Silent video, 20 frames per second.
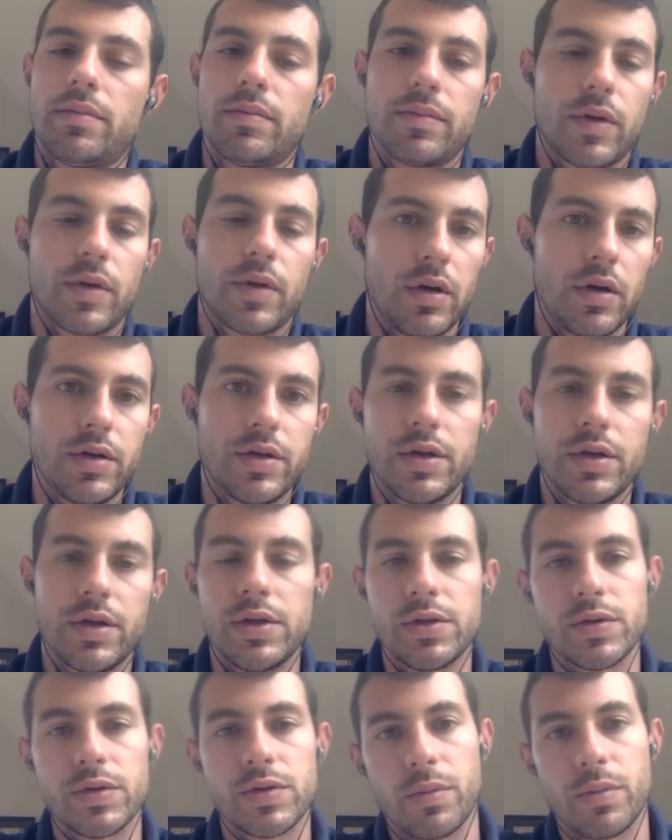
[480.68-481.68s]

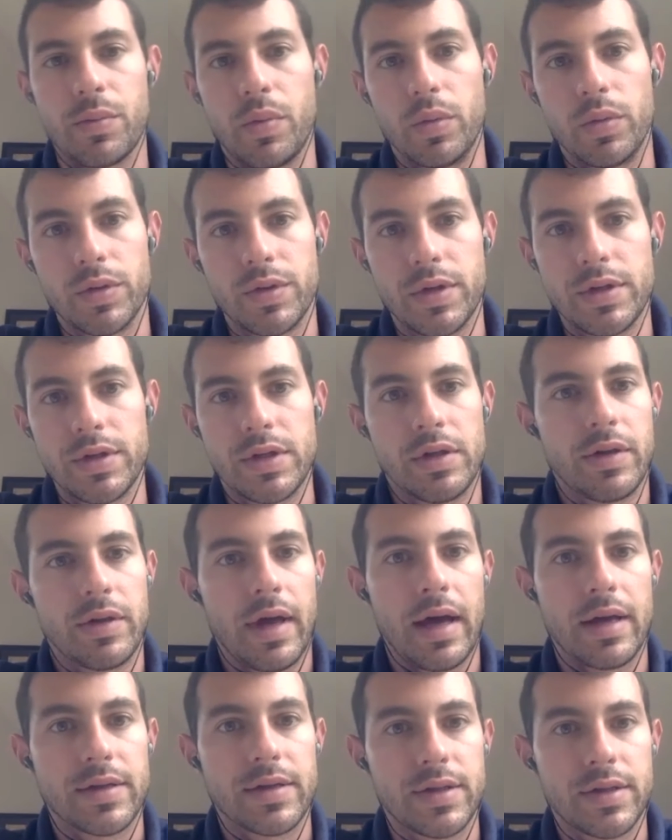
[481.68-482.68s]
coaches or supporters in
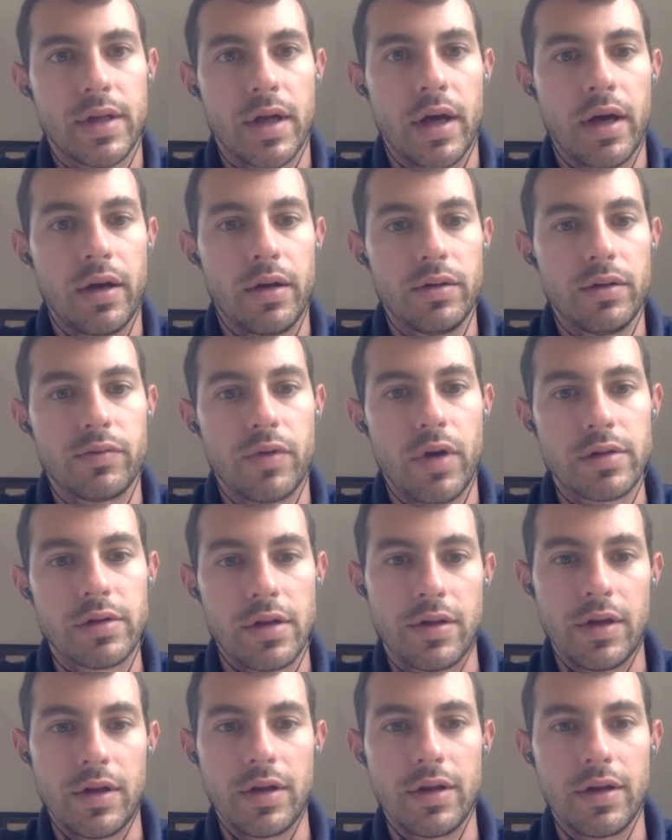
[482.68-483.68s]
that style
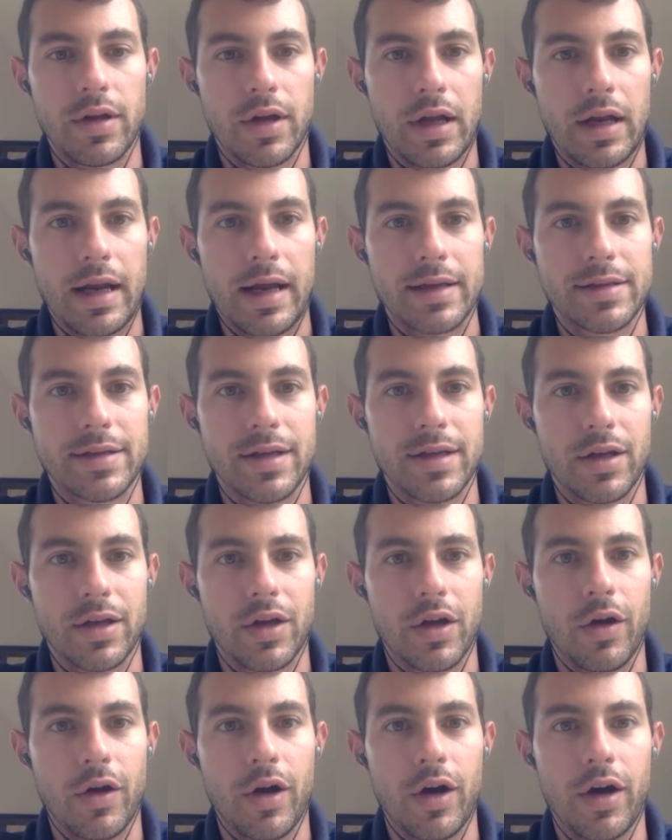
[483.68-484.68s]
rather than the classic
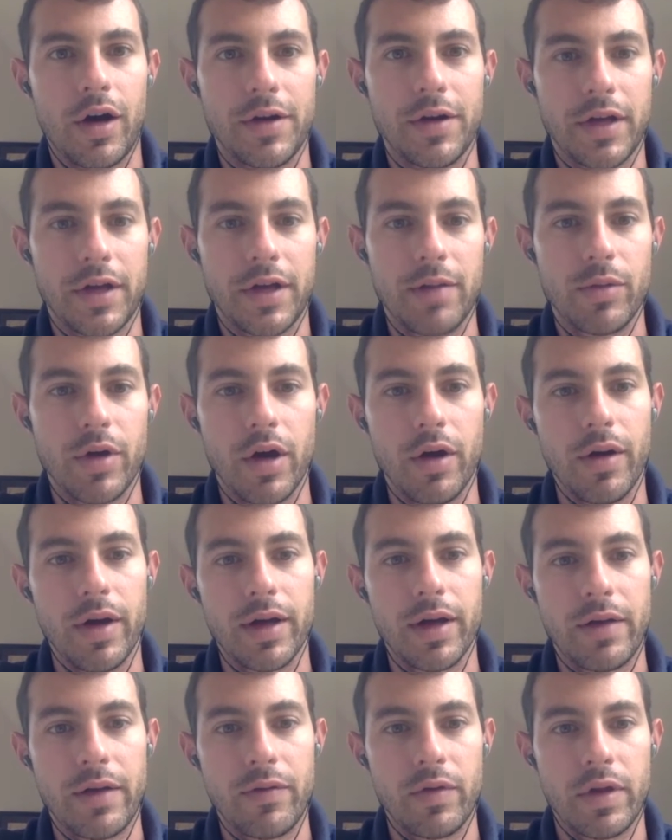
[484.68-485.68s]
go harder, keep
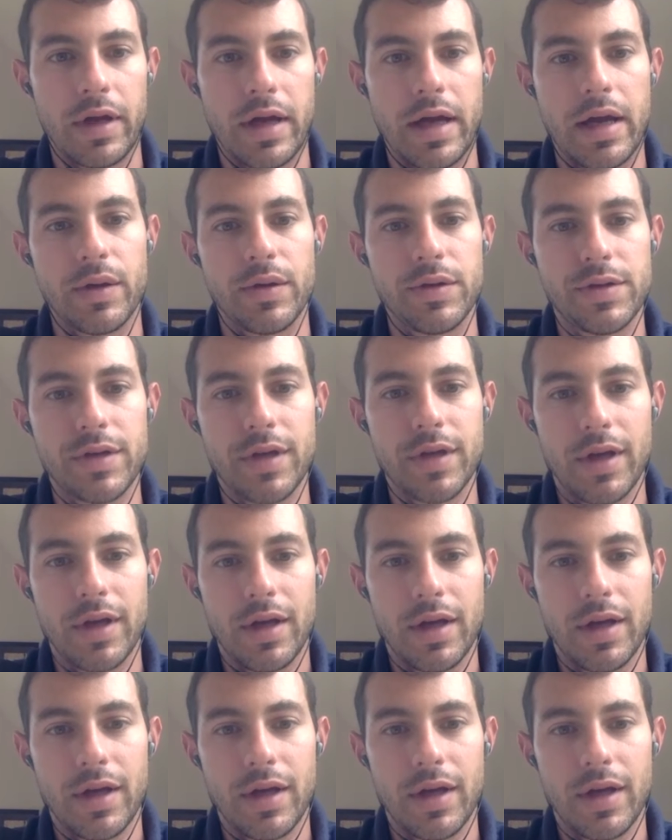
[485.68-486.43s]
going and everything else.